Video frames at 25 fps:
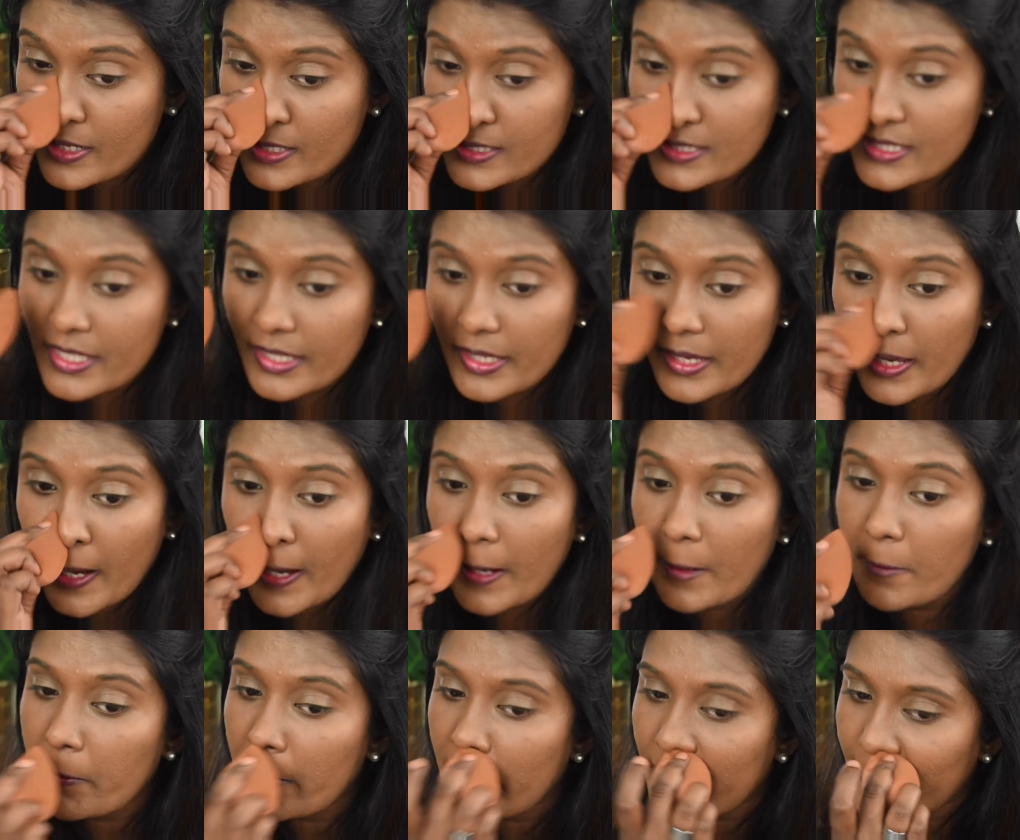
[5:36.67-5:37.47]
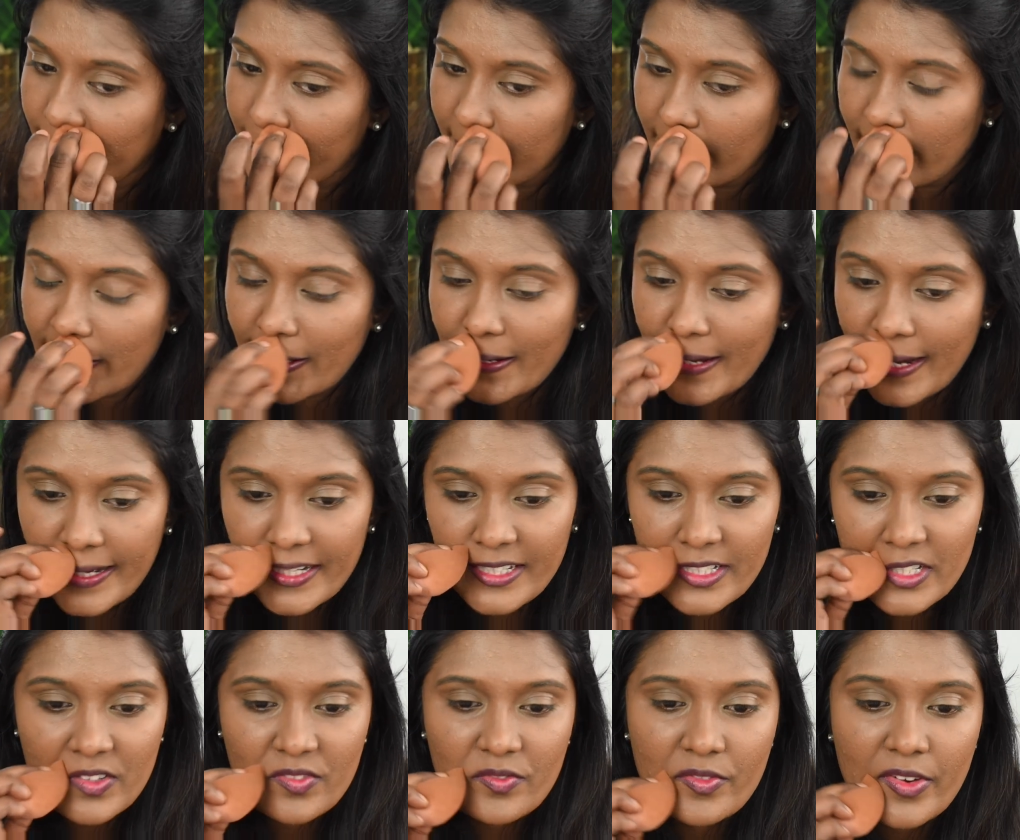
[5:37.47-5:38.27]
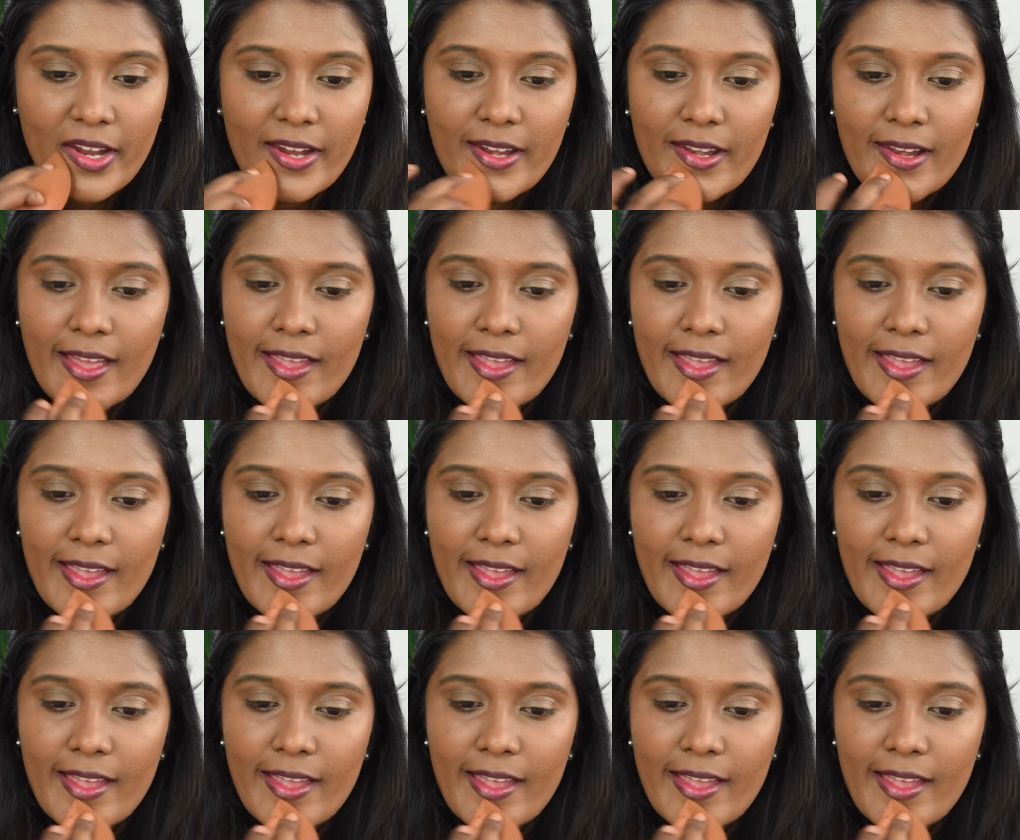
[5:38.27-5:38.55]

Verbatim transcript: It's again very very light in weight.